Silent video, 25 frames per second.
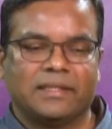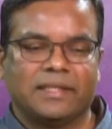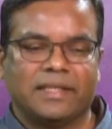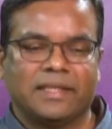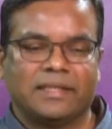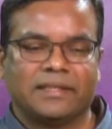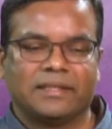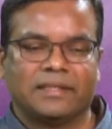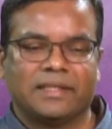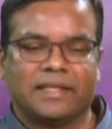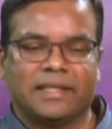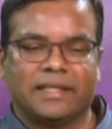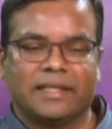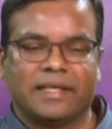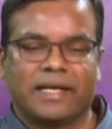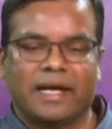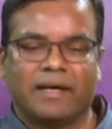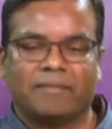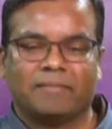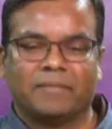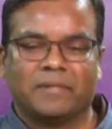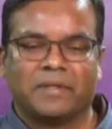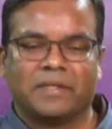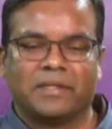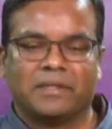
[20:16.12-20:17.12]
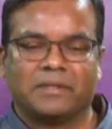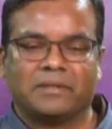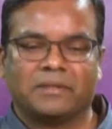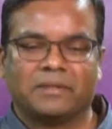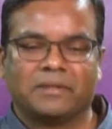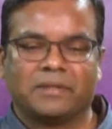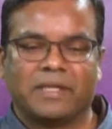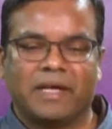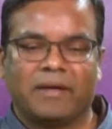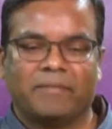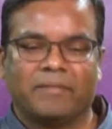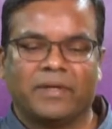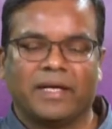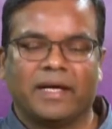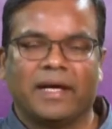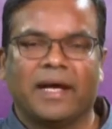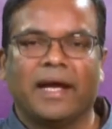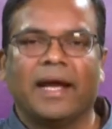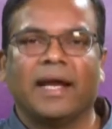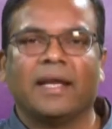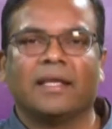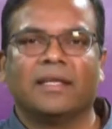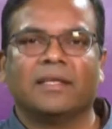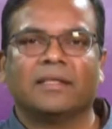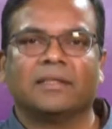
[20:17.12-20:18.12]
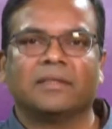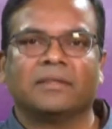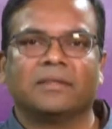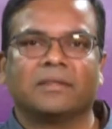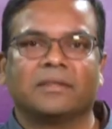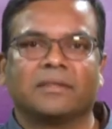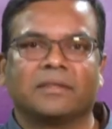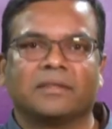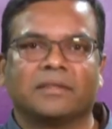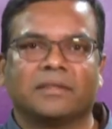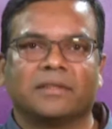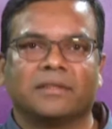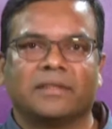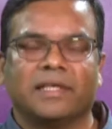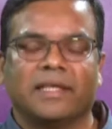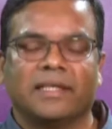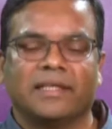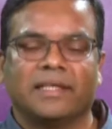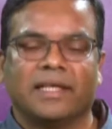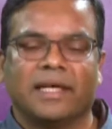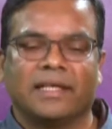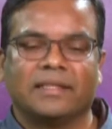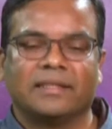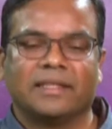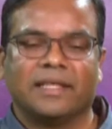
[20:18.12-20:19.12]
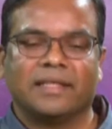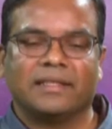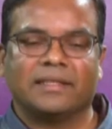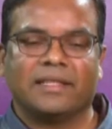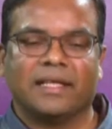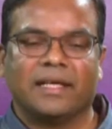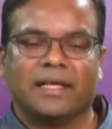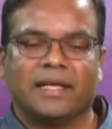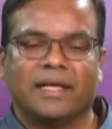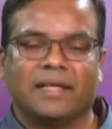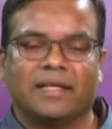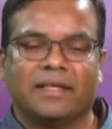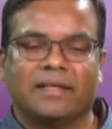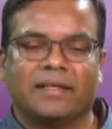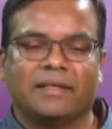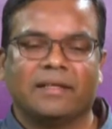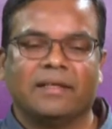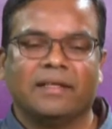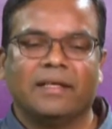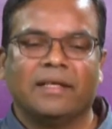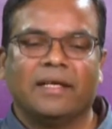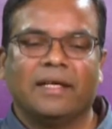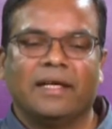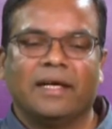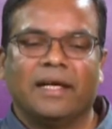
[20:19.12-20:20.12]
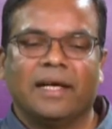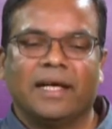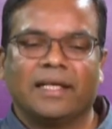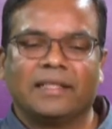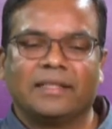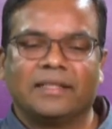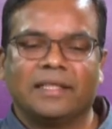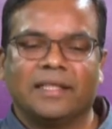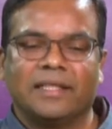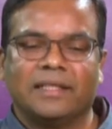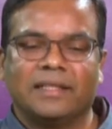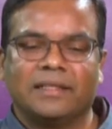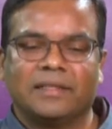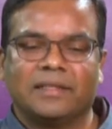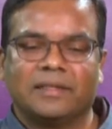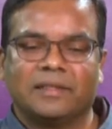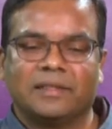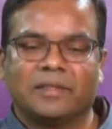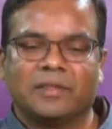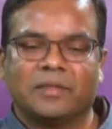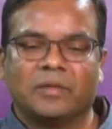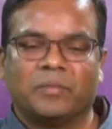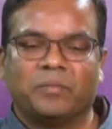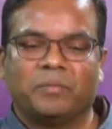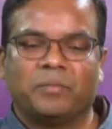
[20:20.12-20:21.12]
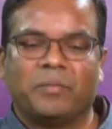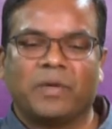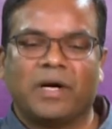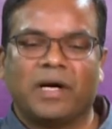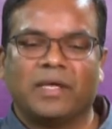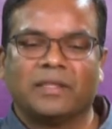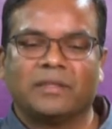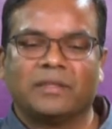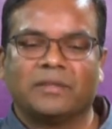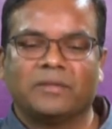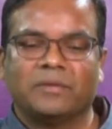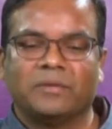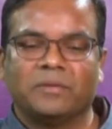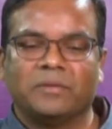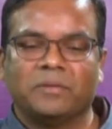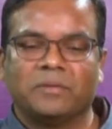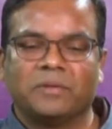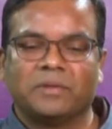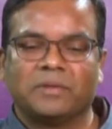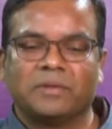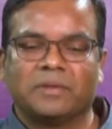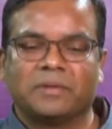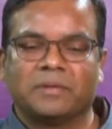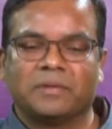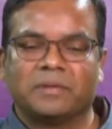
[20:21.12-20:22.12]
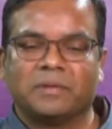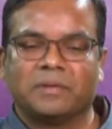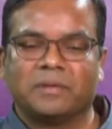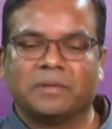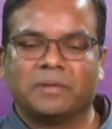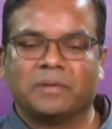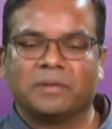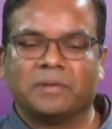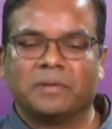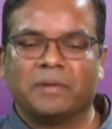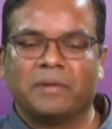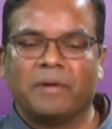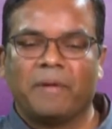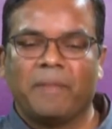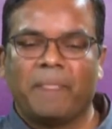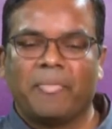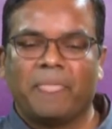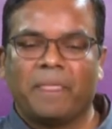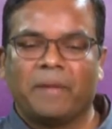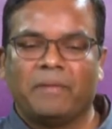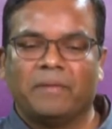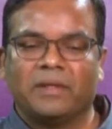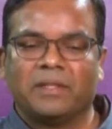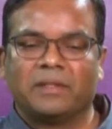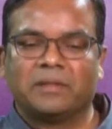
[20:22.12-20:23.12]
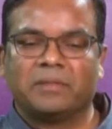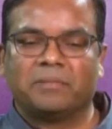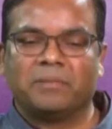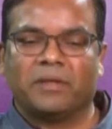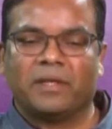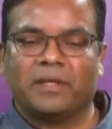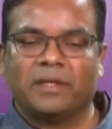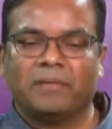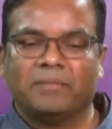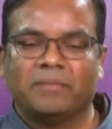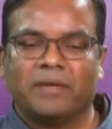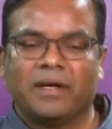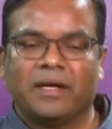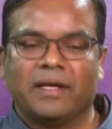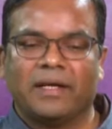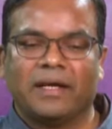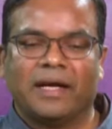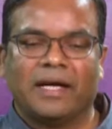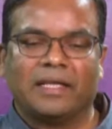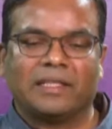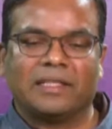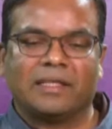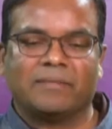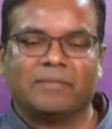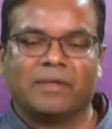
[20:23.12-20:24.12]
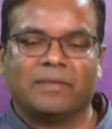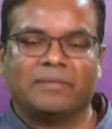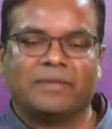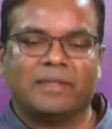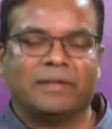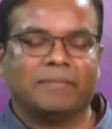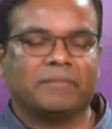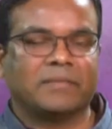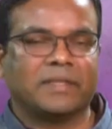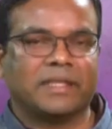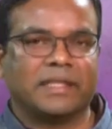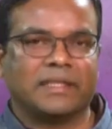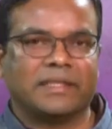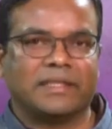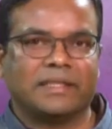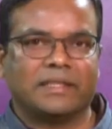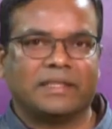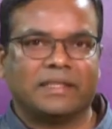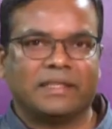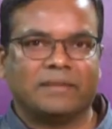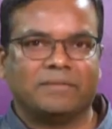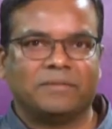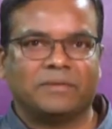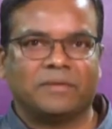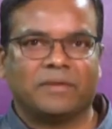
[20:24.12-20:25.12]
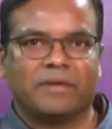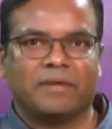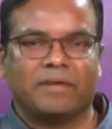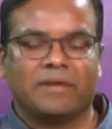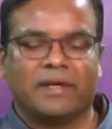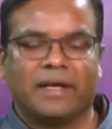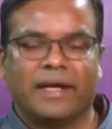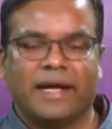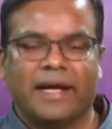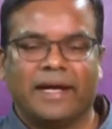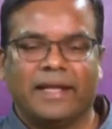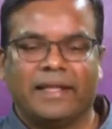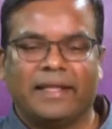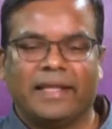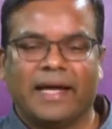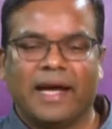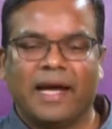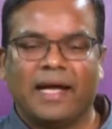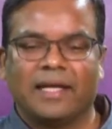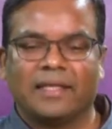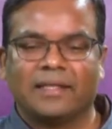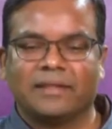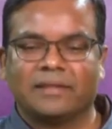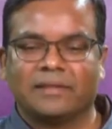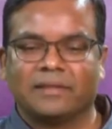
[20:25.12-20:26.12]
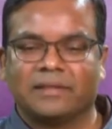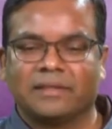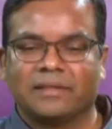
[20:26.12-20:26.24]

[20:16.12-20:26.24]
X-ray camera and the X-ray generator. X-rays pass through this body part, or some of them get absorbed, and that